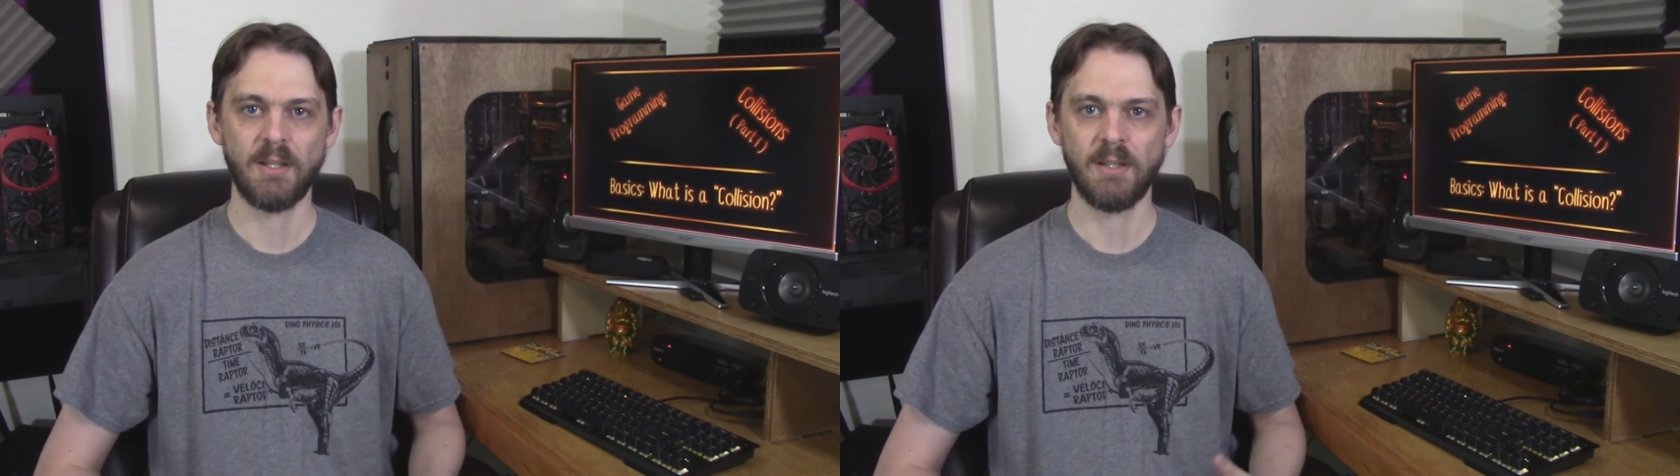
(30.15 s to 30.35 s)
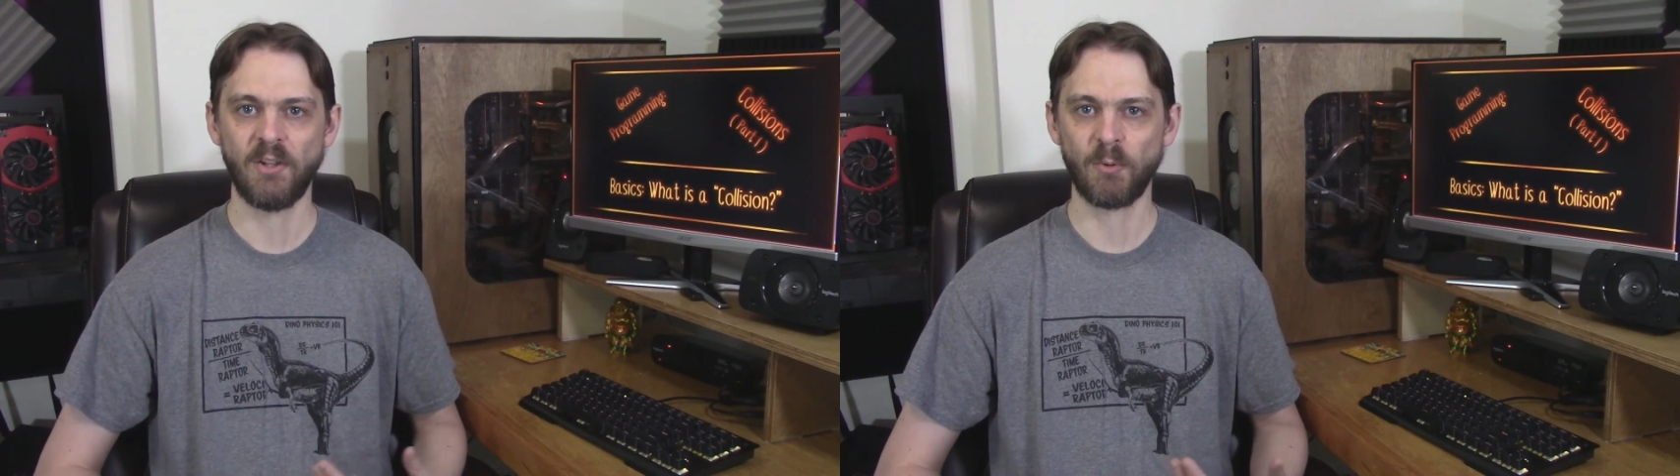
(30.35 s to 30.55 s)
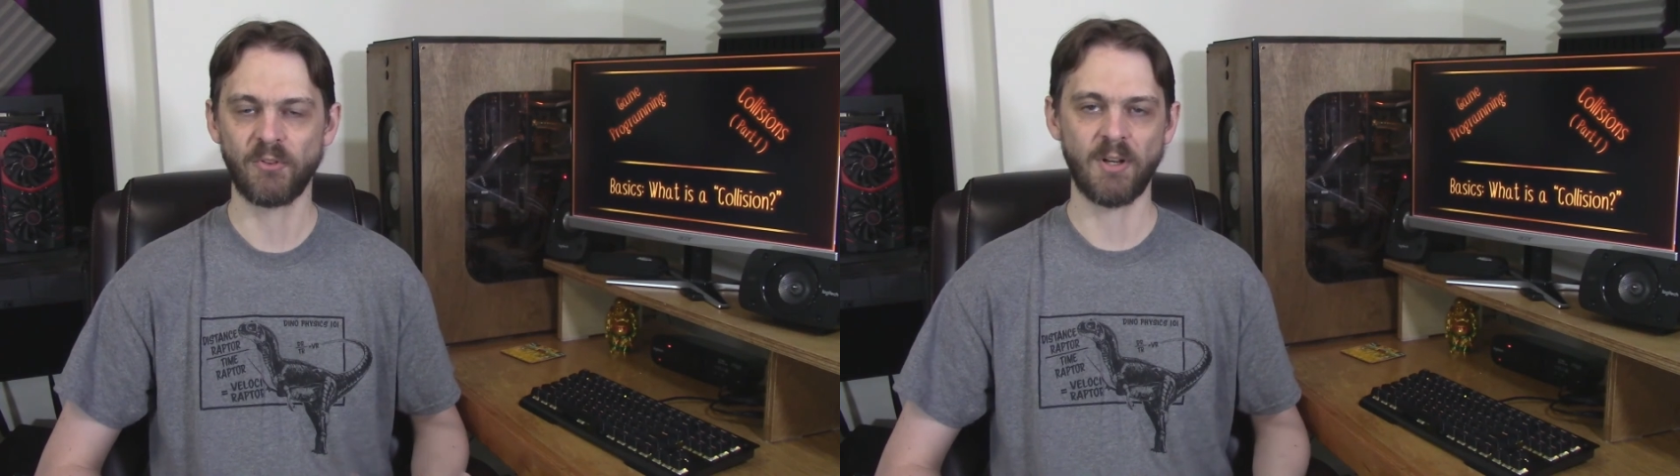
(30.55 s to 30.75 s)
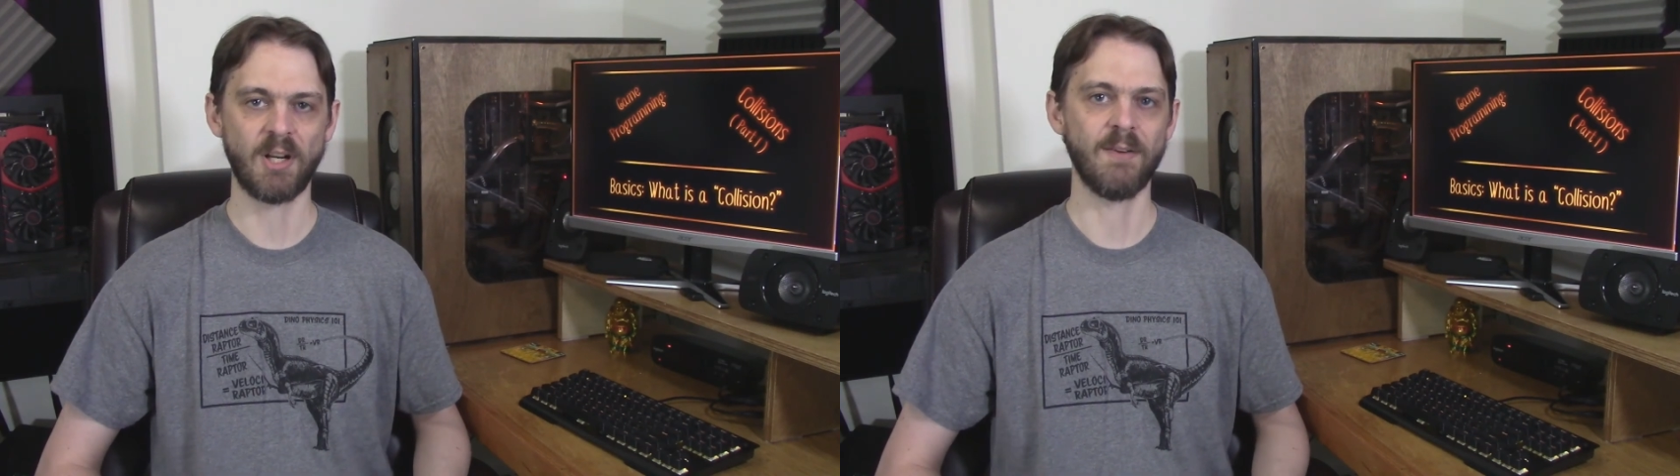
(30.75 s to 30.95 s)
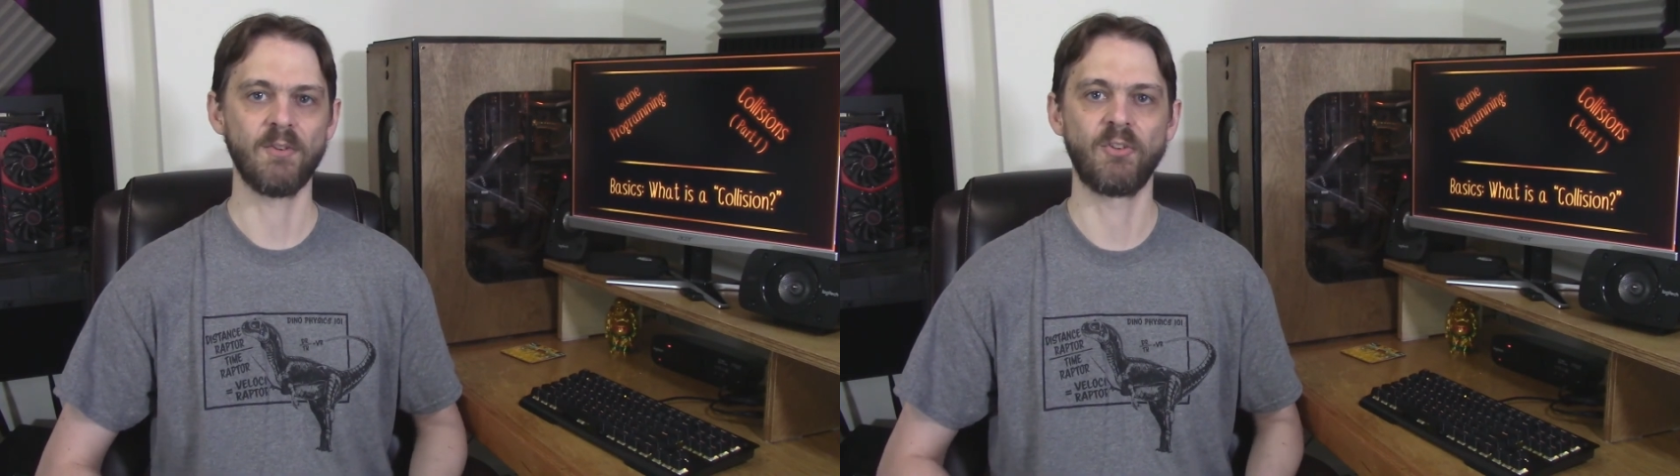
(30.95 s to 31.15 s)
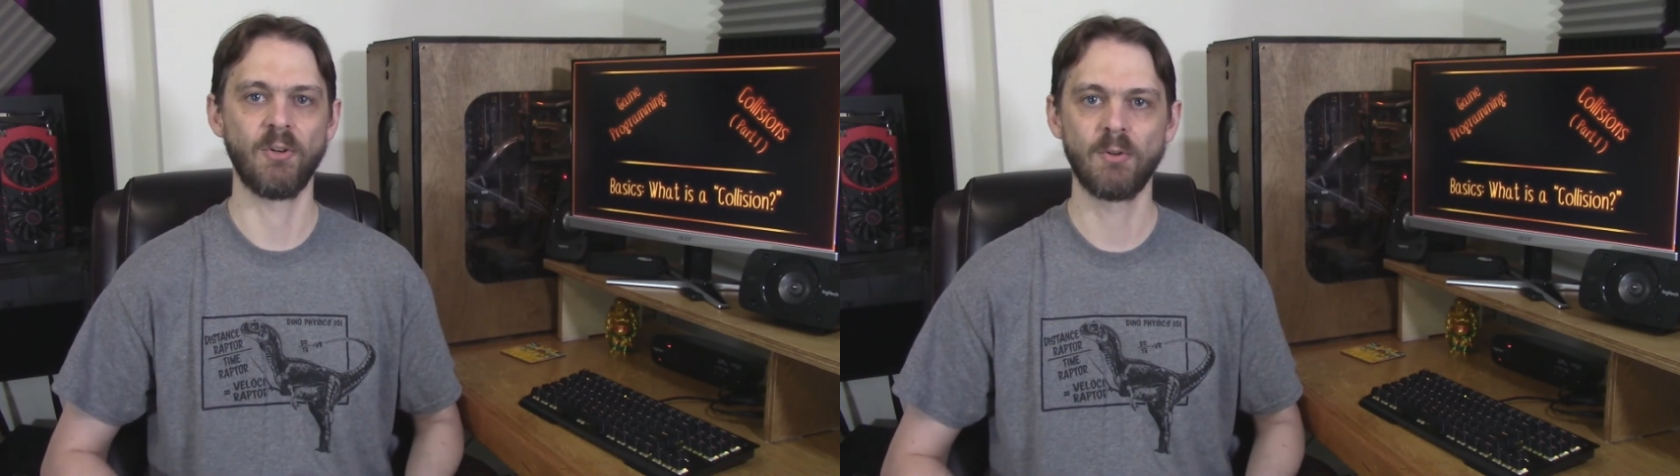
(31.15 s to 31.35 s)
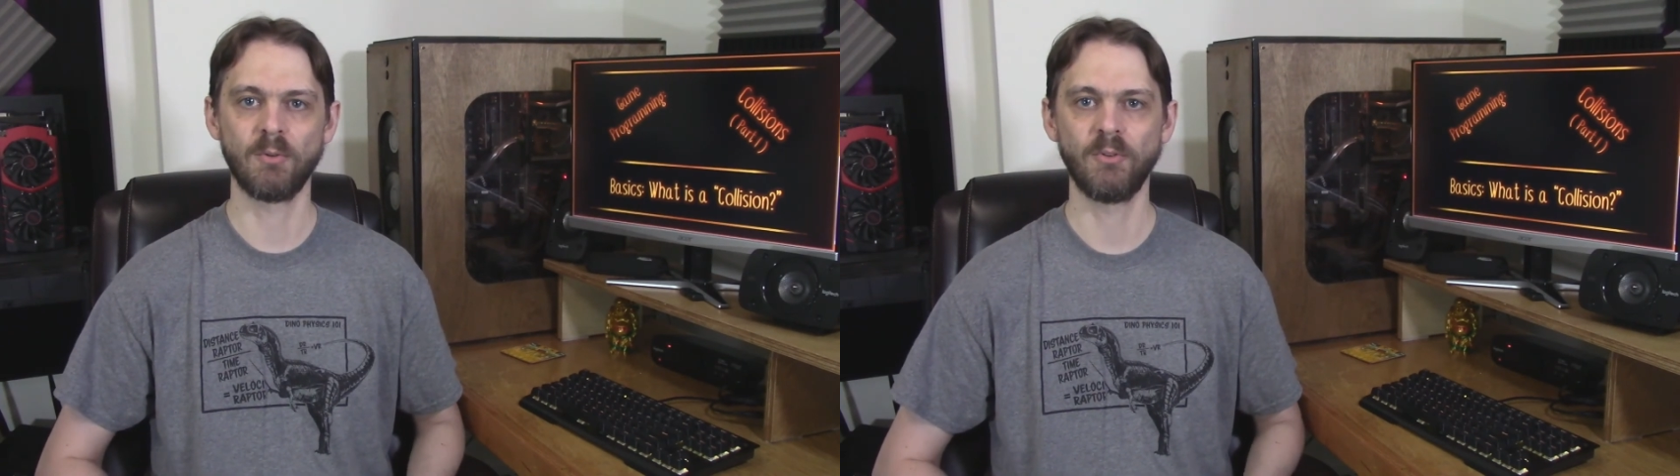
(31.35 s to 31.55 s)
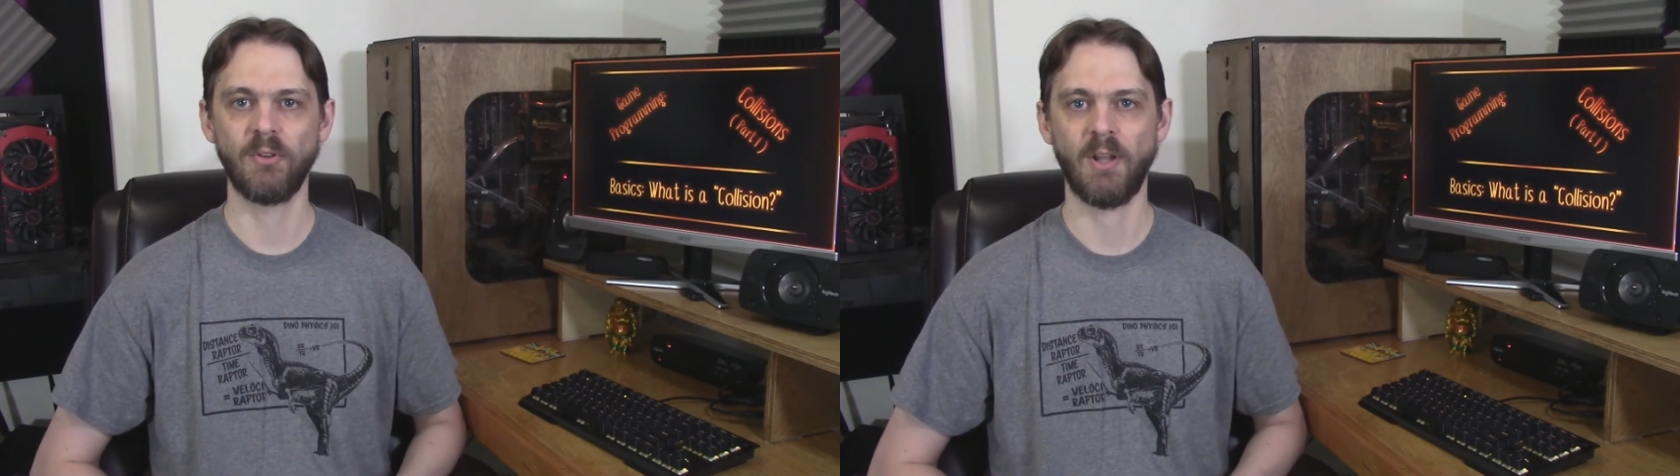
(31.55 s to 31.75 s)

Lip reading: This one's going to cover circles,